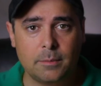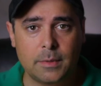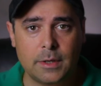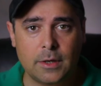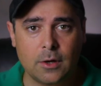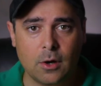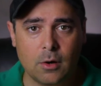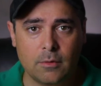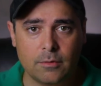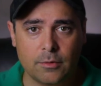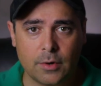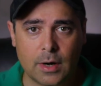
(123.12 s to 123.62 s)
be
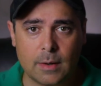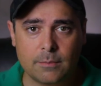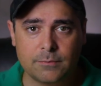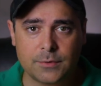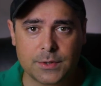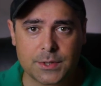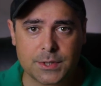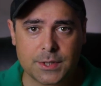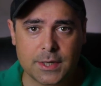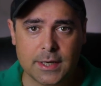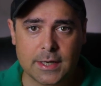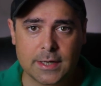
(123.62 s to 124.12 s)

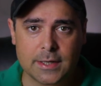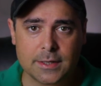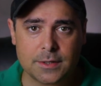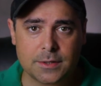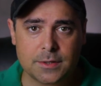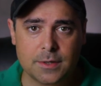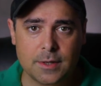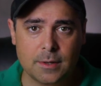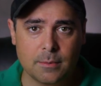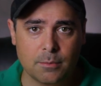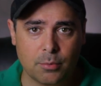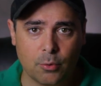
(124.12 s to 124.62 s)
overemphasized,
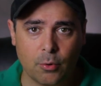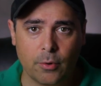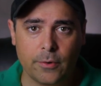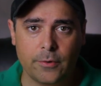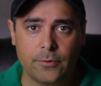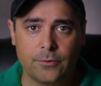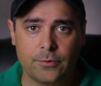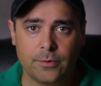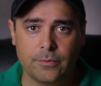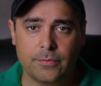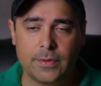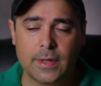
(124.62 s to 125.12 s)
the
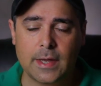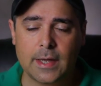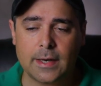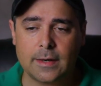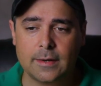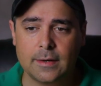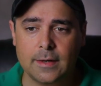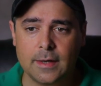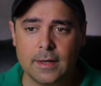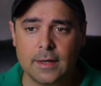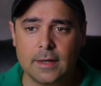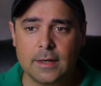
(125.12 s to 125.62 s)
importance of that.
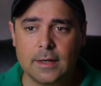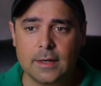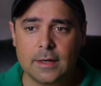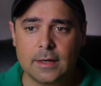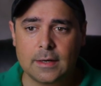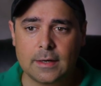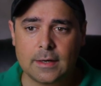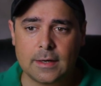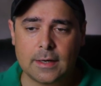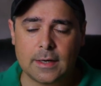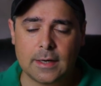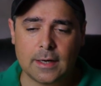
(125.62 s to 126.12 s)

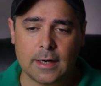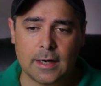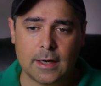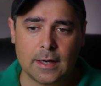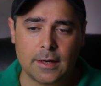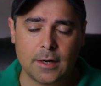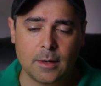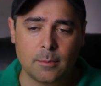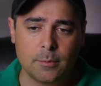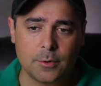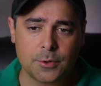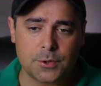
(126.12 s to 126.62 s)
Uh,
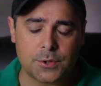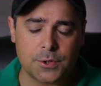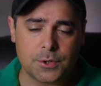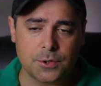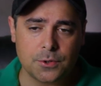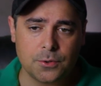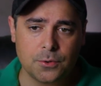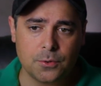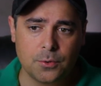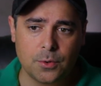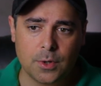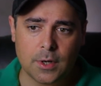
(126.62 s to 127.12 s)
number
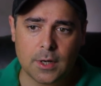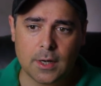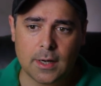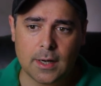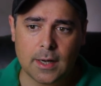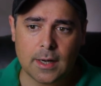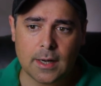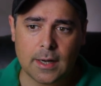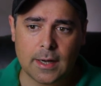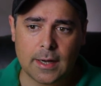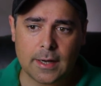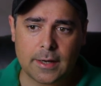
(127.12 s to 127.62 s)
two, uh,
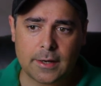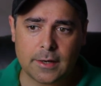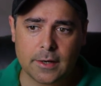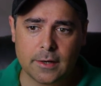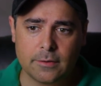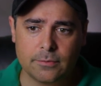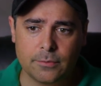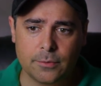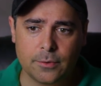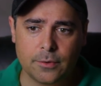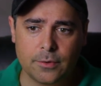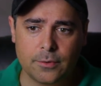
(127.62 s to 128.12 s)
I
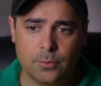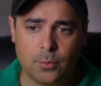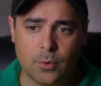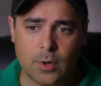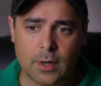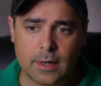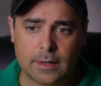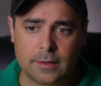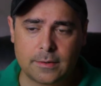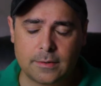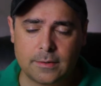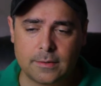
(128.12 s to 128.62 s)
covered
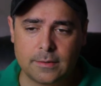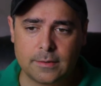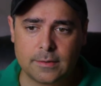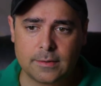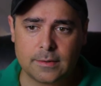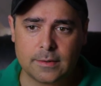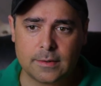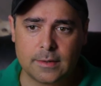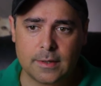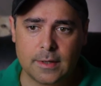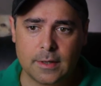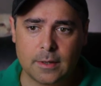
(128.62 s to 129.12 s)
what
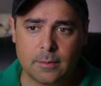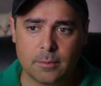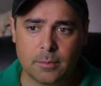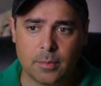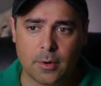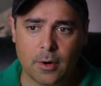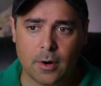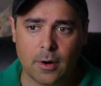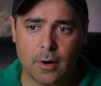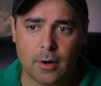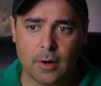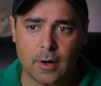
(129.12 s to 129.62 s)
in
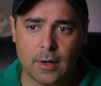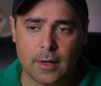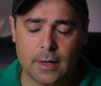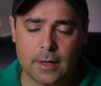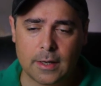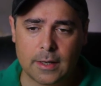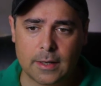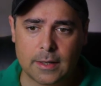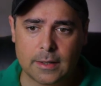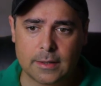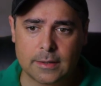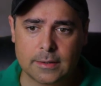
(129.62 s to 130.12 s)
part.
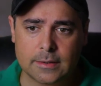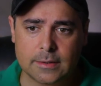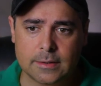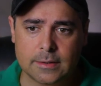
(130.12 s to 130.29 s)
Uh,